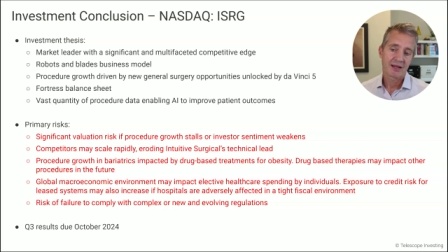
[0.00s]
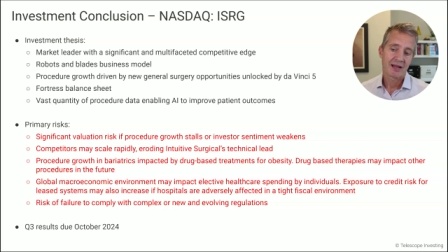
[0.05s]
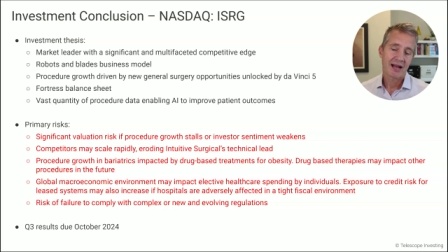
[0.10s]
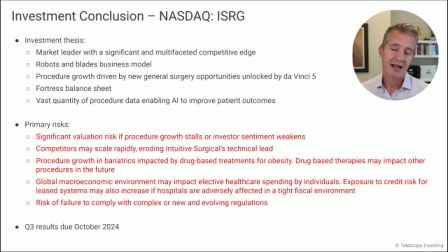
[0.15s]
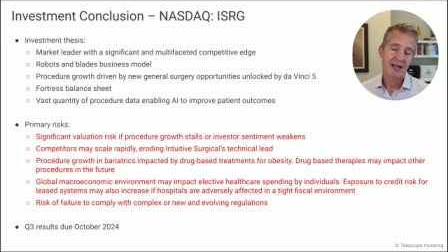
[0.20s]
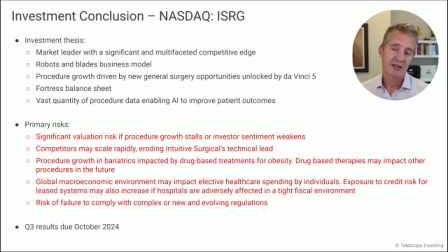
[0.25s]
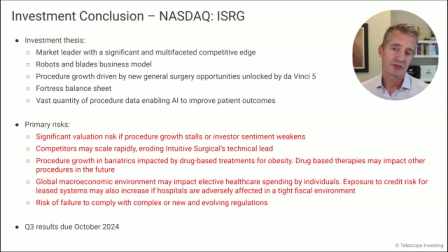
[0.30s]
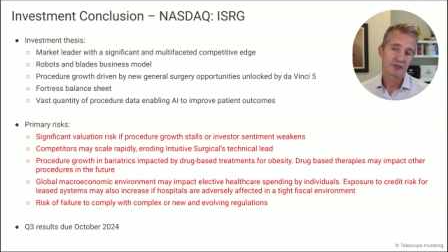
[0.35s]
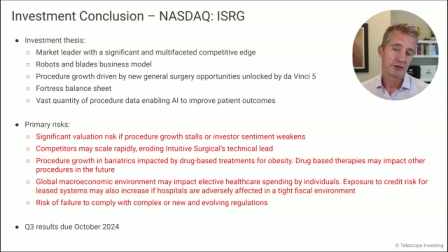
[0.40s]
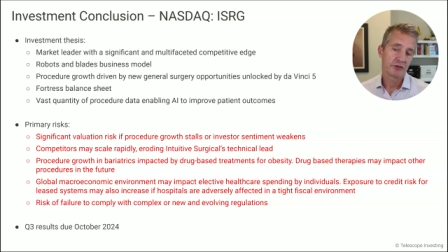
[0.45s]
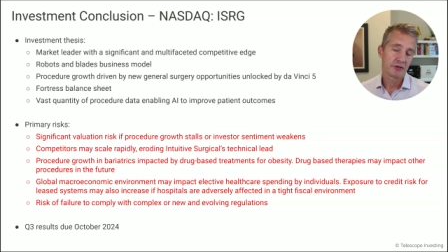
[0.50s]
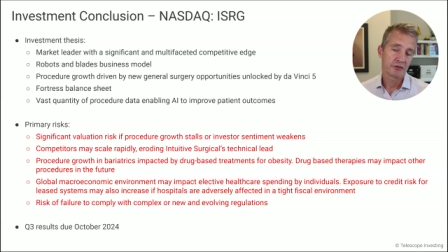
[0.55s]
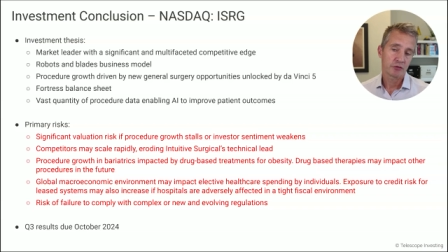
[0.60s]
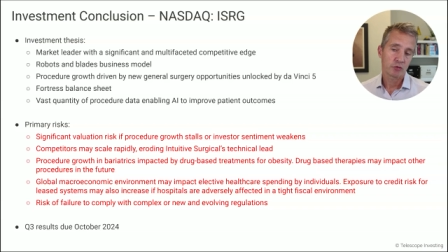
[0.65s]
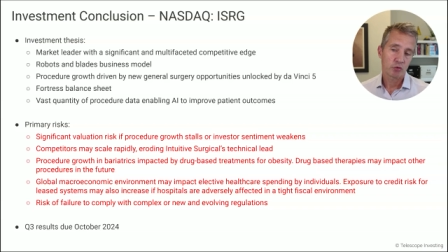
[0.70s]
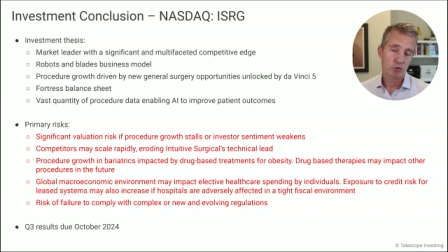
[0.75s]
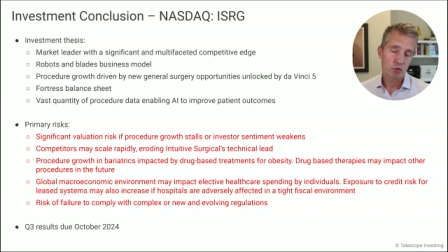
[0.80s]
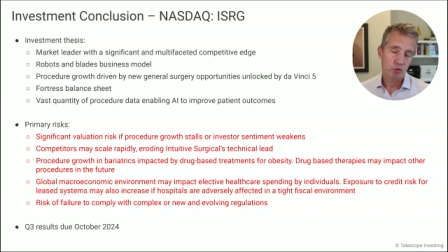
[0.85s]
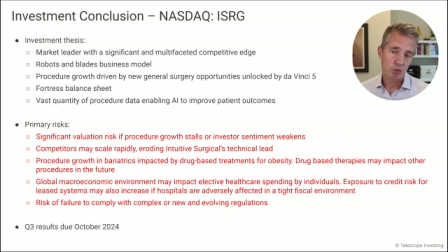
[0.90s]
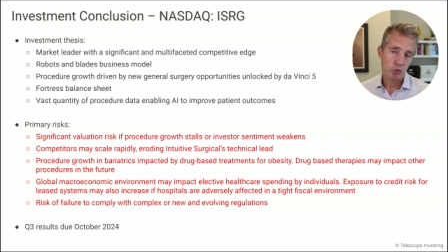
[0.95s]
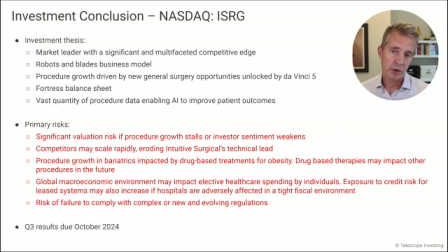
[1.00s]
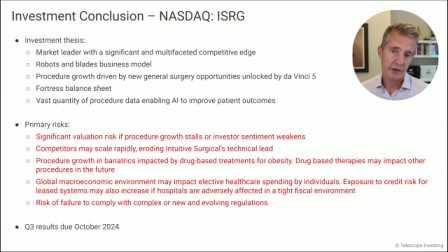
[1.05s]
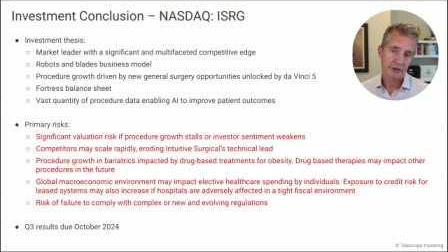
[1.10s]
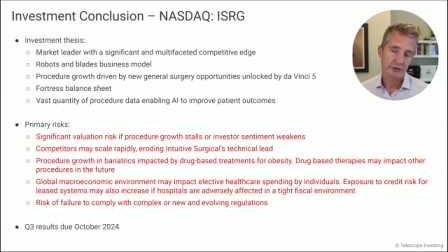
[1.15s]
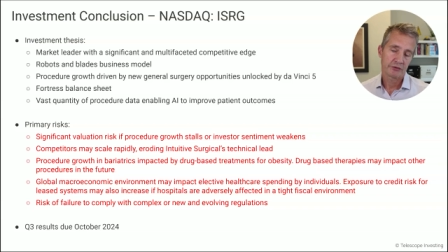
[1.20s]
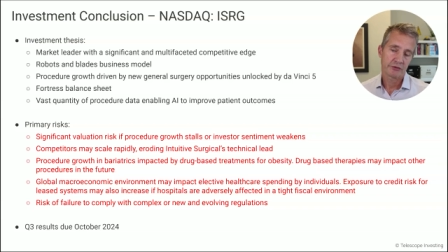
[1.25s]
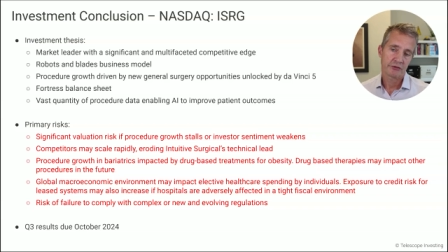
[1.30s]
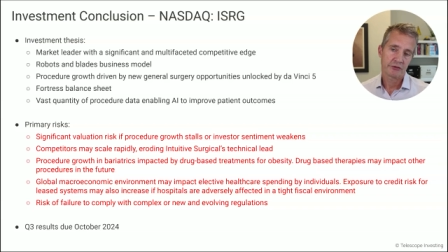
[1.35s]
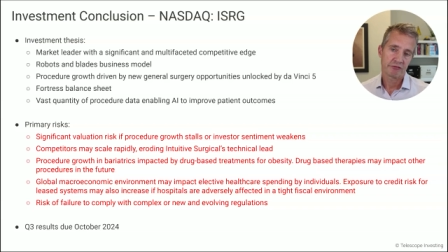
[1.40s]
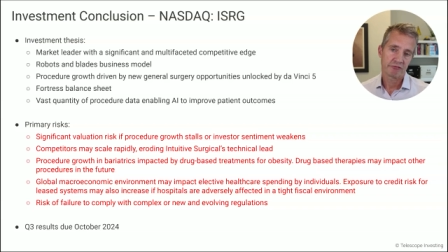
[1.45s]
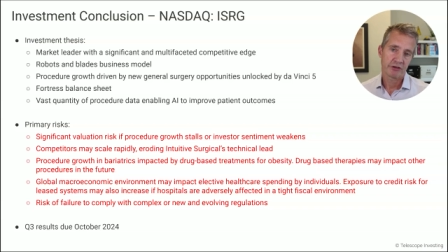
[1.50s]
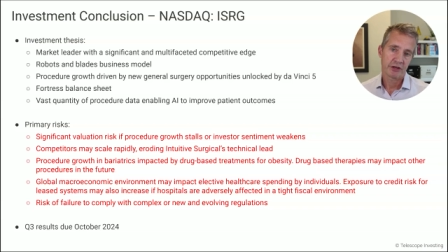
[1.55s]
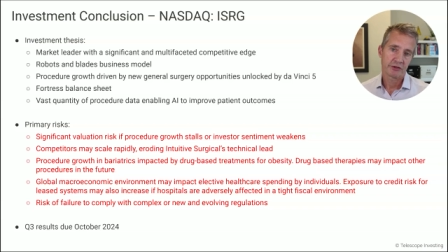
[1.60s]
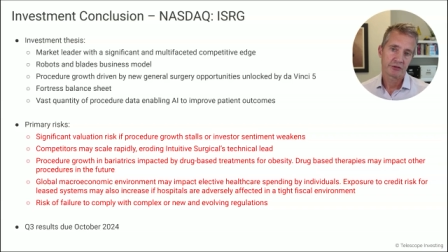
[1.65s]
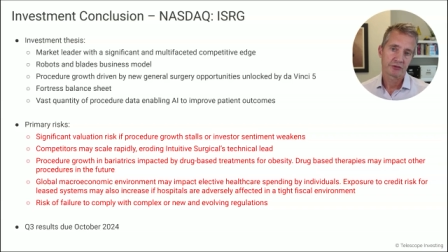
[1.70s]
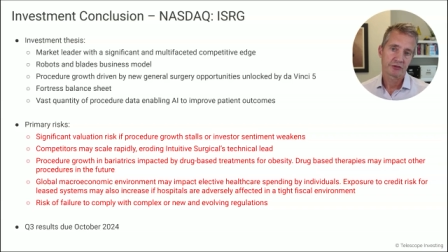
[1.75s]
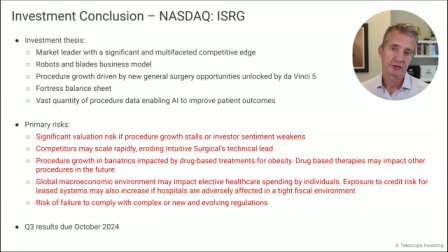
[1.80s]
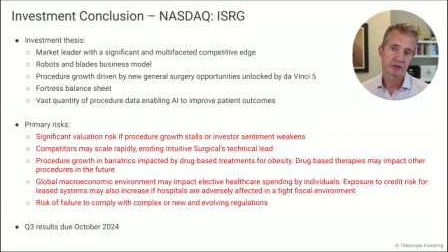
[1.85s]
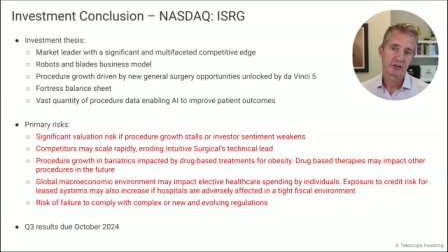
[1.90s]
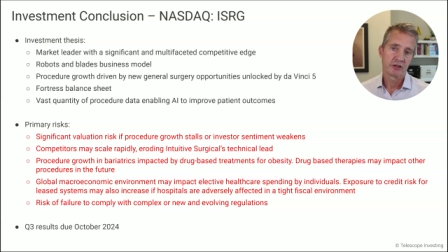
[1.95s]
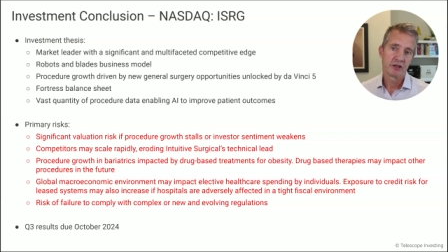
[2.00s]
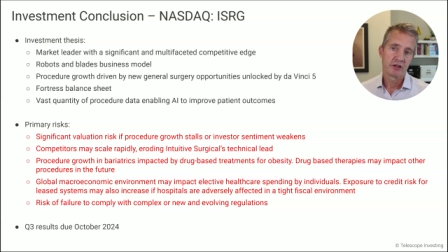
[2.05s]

And so there's always the risk